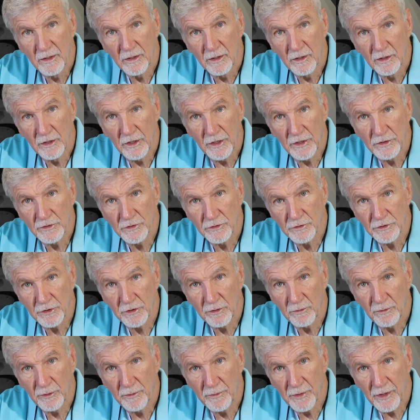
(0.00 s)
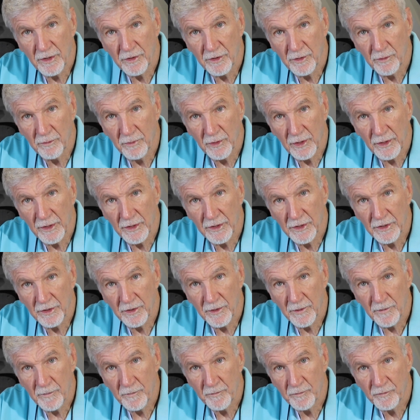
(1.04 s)
Ladies and gentlemen, Marion Blair
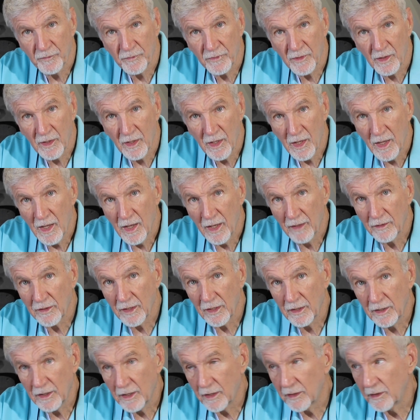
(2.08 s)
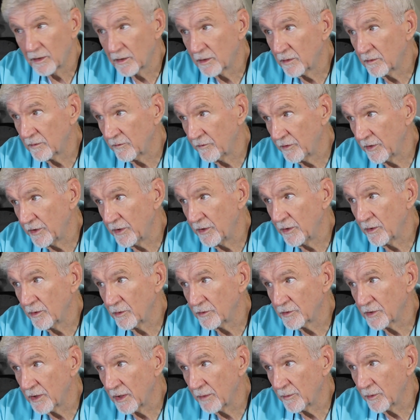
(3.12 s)
here. Got a lot of
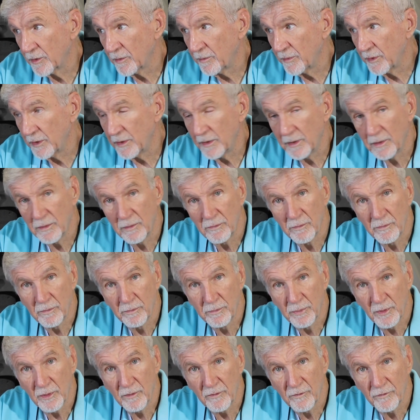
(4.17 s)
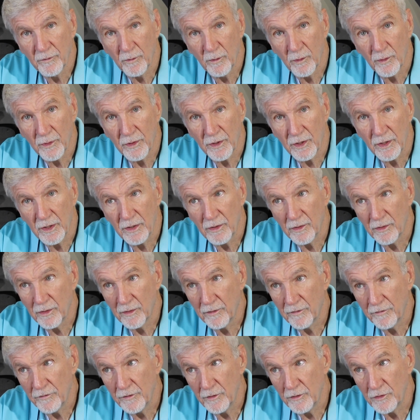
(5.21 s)
videos that I'm going to be putting forth here in
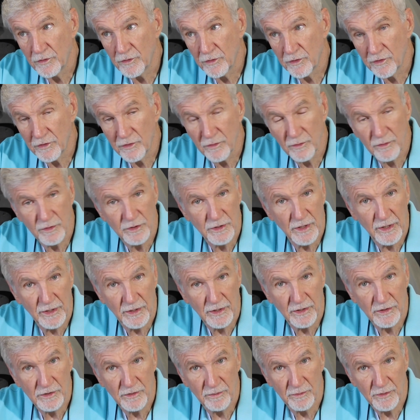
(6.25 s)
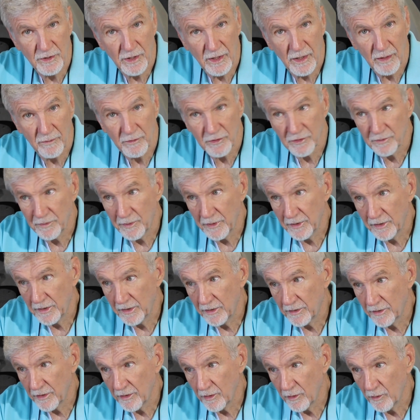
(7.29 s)
the future as soon as I can get some time to spend
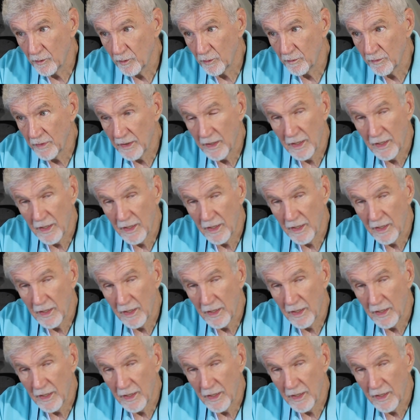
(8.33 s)
here at home.